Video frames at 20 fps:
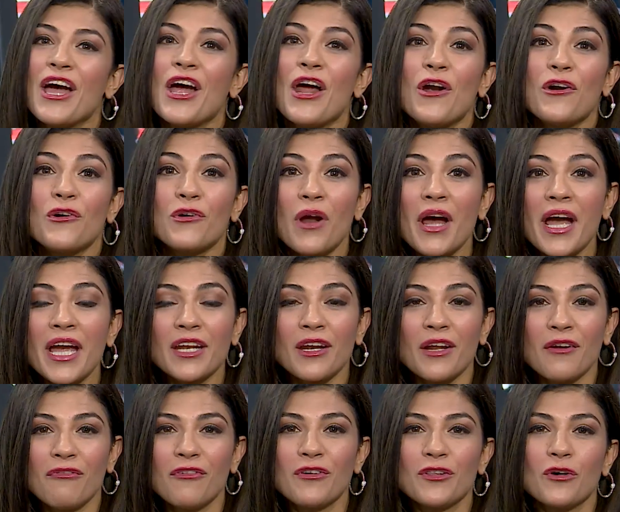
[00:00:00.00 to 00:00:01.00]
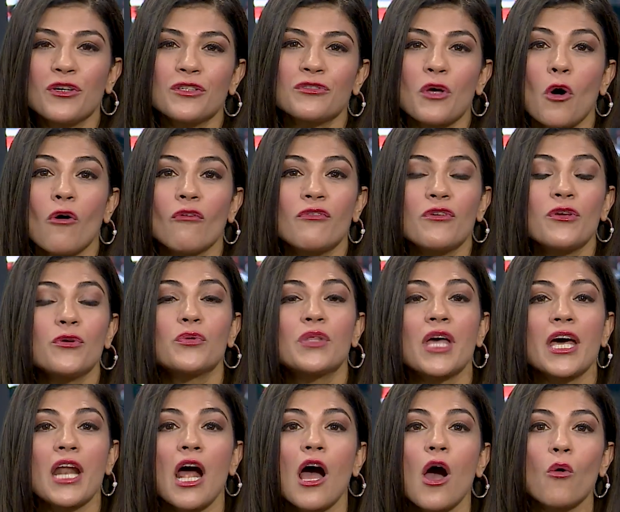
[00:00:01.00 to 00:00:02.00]
Right, and for those of you
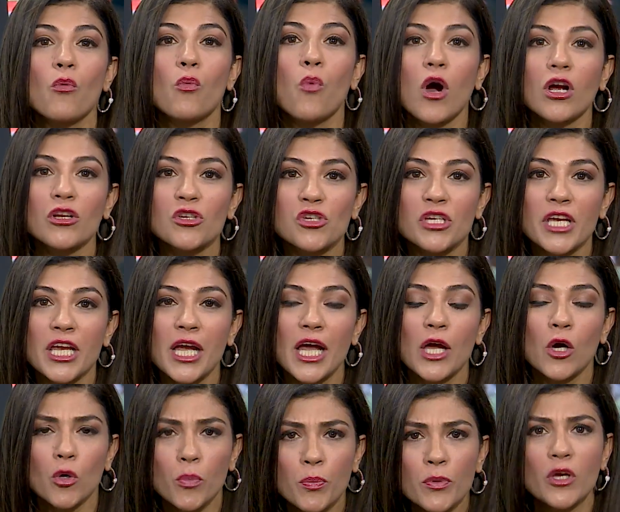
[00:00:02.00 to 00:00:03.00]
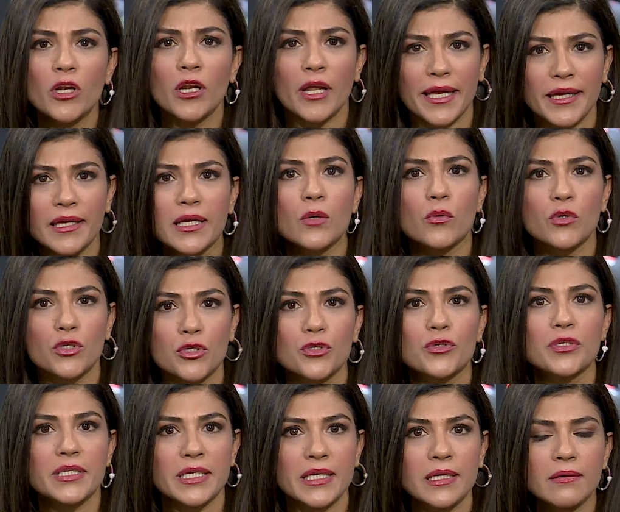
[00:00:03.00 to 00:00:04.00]
that are watching, I hope you're liking what you
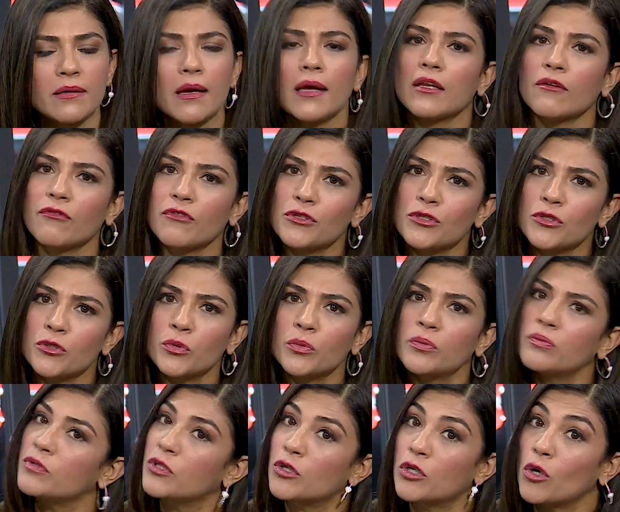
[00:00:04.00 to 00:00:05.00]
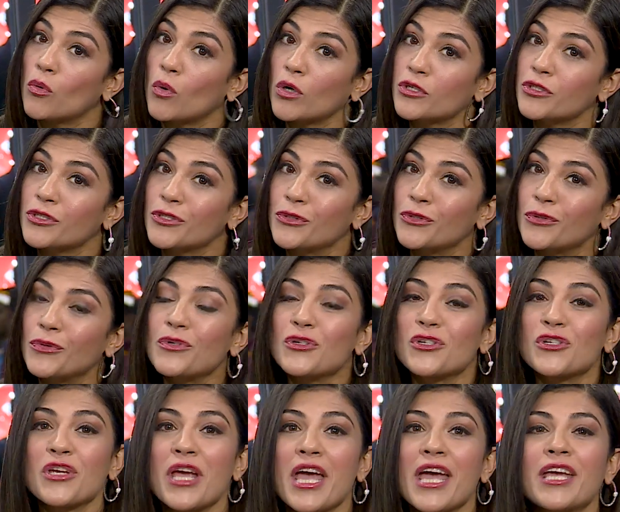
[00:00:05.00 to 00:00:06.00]
see. And if you do, you know what to do.
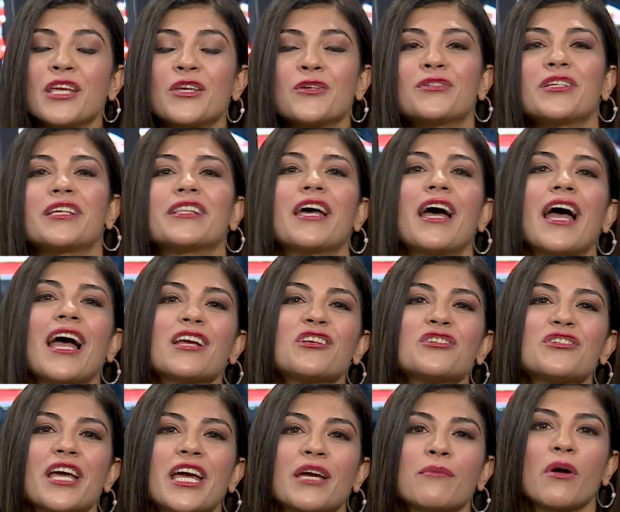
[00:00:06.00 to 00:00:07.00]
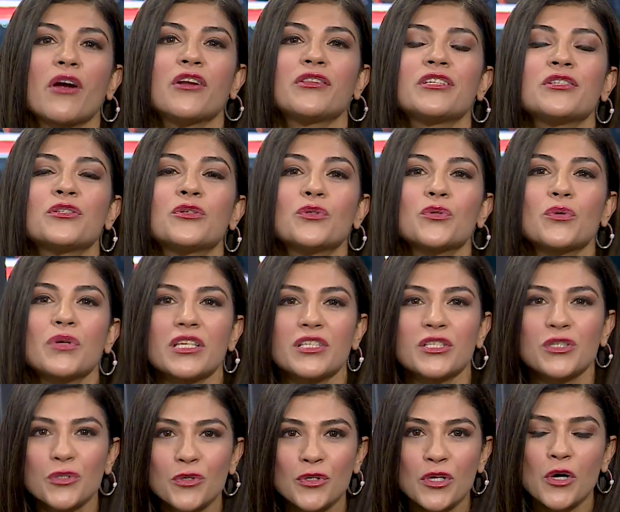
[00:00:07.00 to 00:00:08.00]
Share using the hashtag Maruti Suzuki
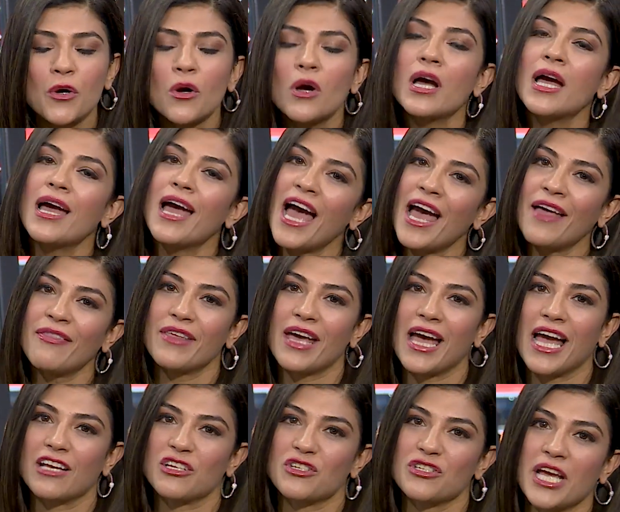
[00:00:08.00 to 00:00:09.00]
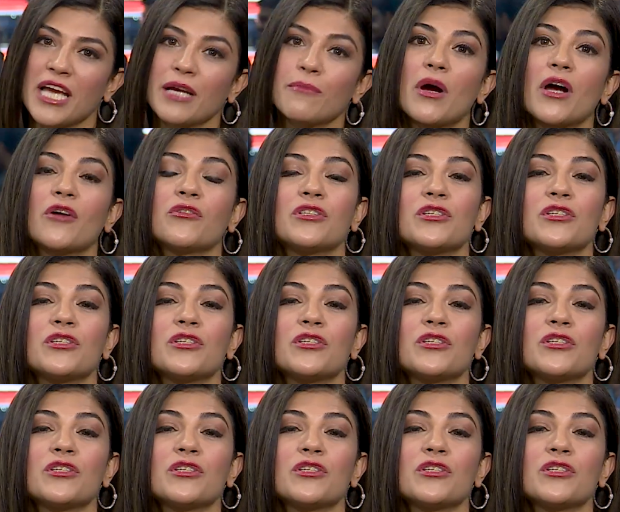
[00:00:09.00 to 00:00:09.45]
Studio and the hashtag Maruti